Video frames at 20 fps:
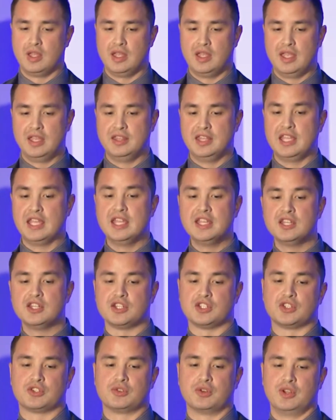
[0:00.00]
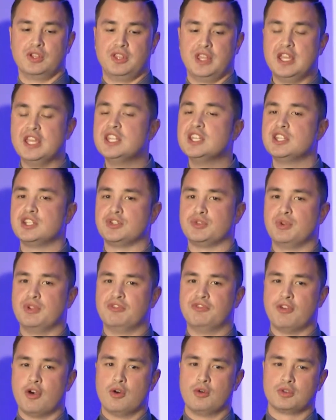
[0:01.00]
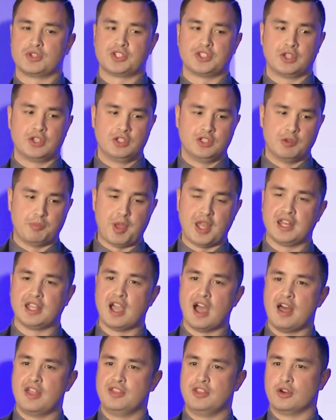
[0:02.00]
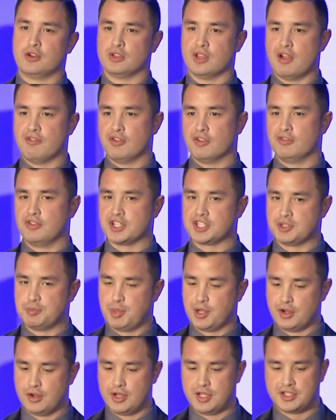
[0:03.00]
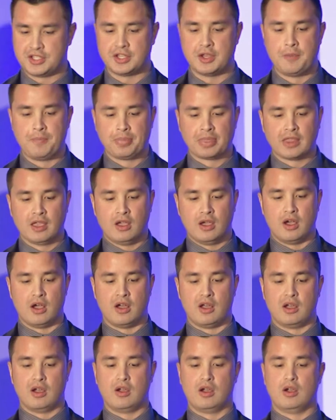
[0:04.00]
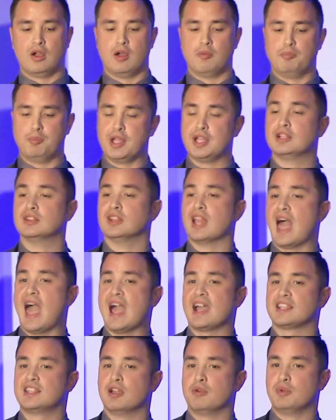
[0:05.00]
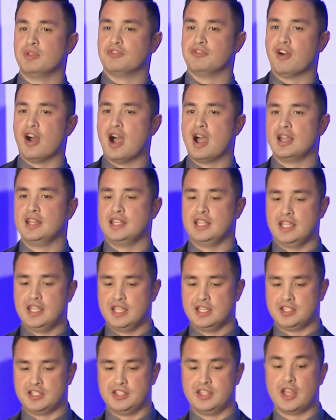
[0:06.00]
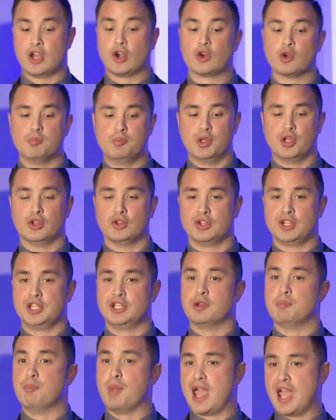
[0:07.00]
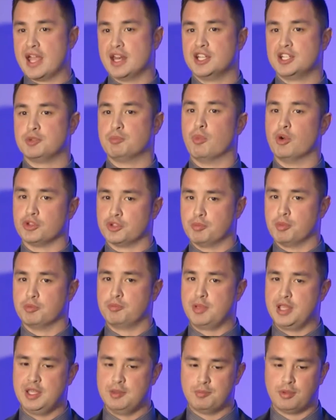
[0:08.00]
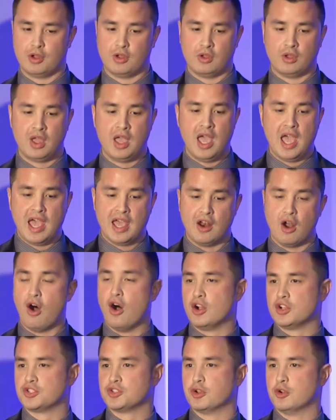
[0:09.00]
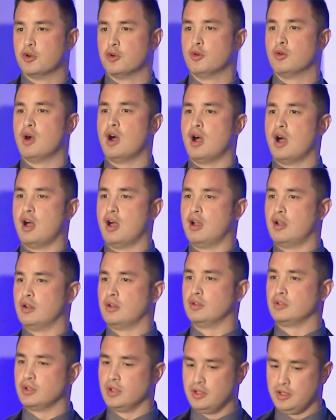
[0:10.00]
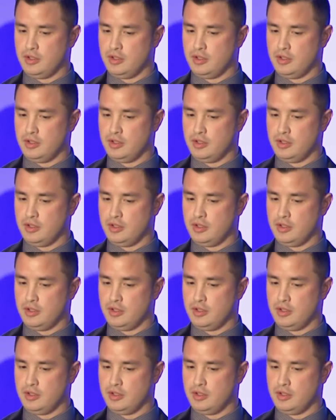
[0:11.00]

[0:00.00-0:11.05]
In the industry folks, depending on their level of experience, a big lack that we find is their ability to manage multiple people and also,